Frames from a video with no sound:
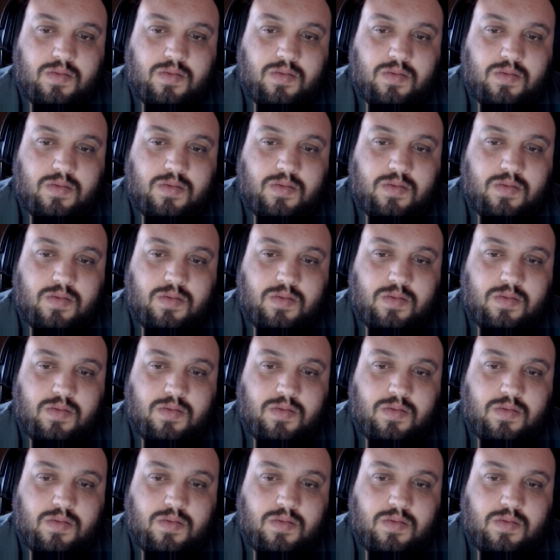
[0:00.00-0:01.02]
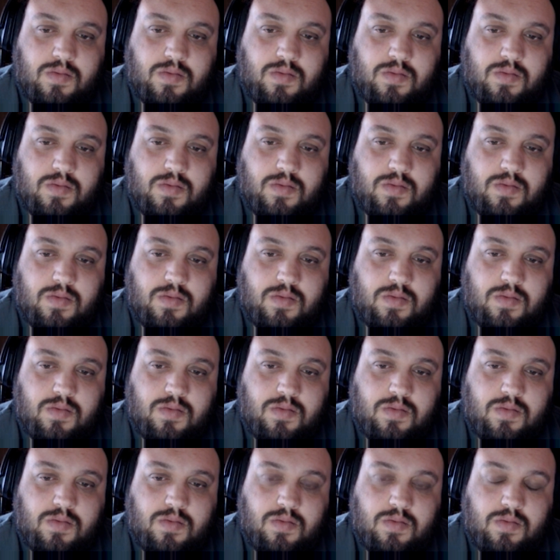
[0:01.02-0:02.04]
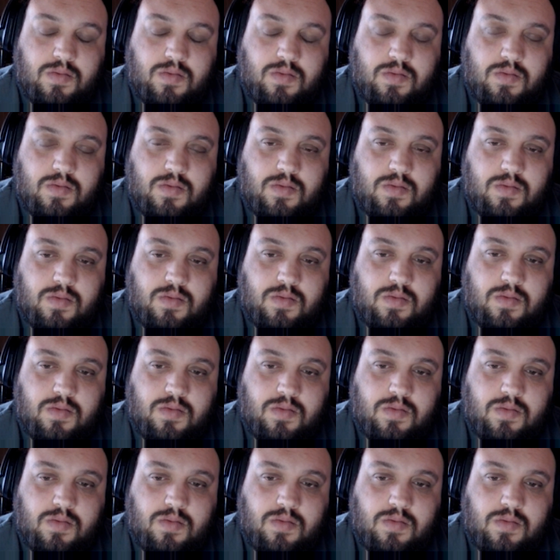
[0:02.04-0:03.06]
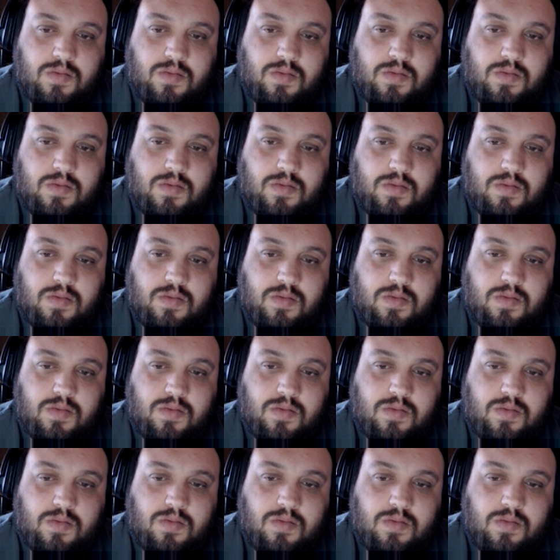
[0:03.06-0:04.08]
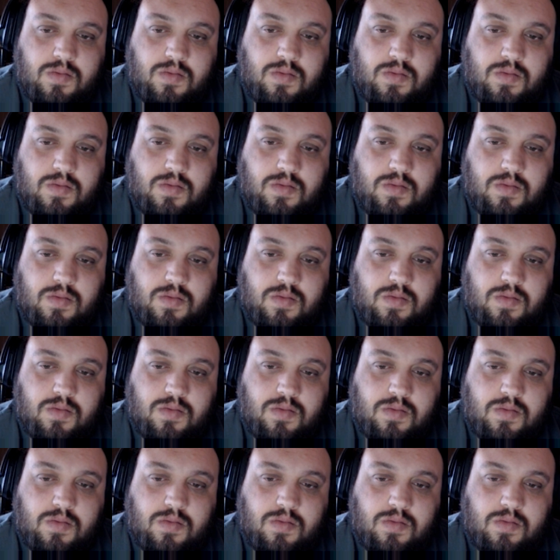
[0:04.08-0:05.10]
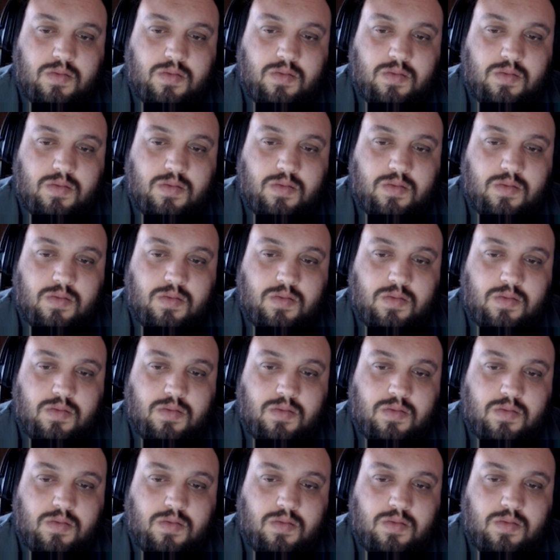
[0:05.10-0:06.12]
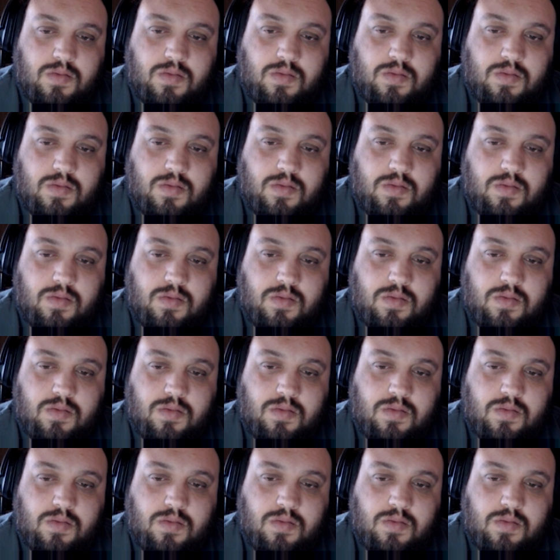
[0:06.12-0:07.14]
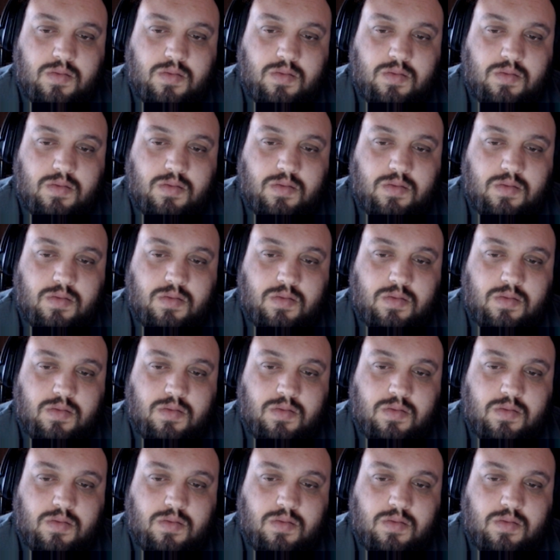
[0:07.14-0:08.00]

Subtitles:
[no speech]